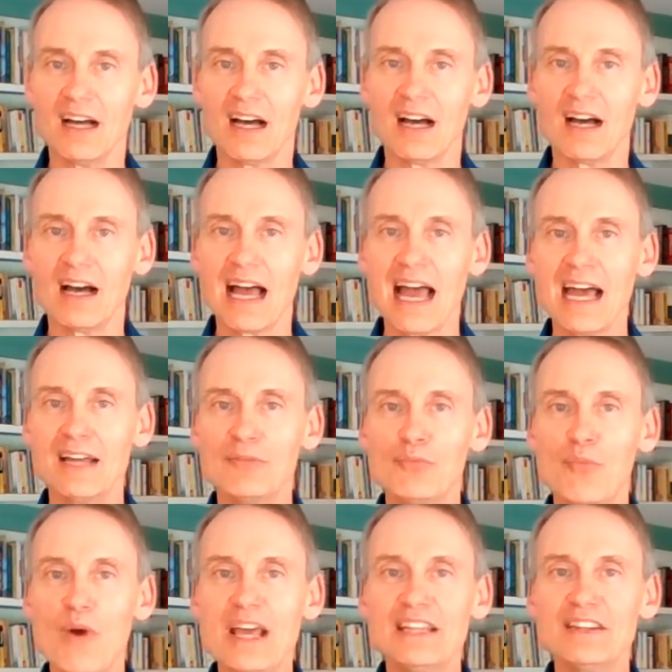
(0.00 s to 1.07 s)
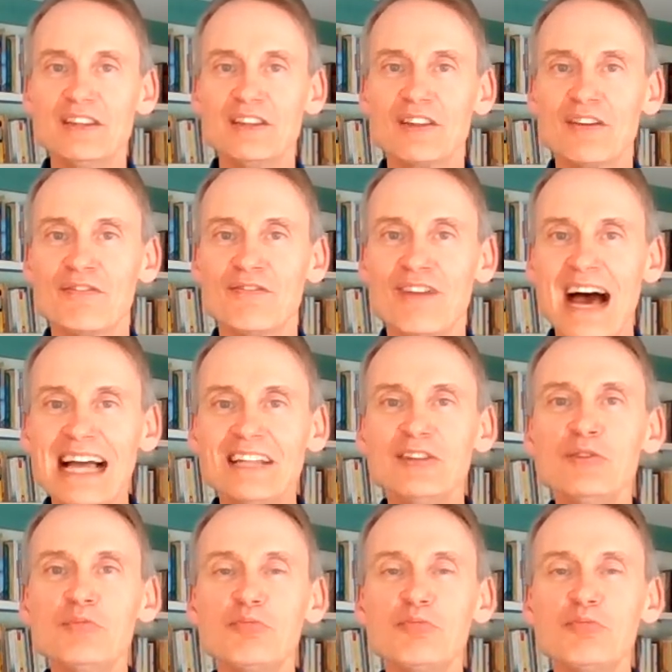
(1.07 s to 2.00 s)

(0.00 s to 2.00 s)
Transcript: And when the value